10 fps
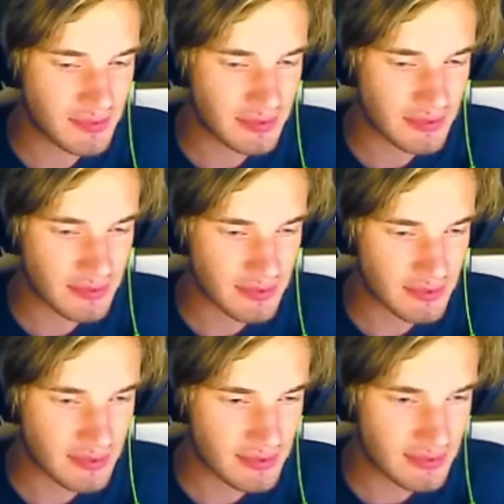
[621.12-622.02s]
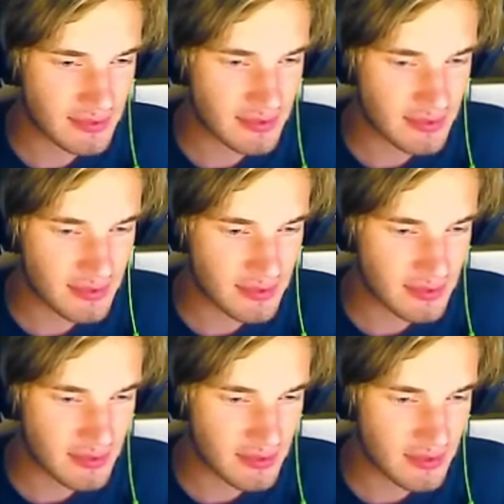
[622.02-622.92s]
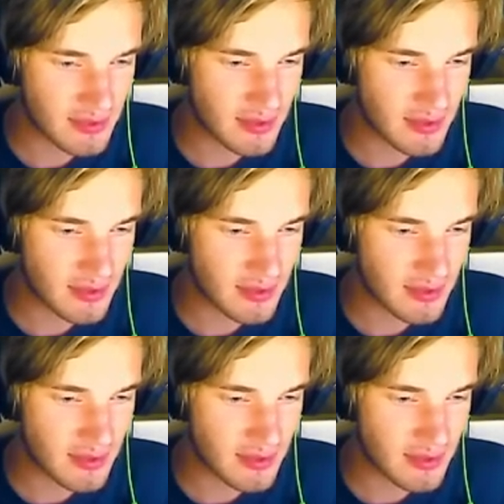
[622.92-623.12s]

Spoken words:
(no one is talking)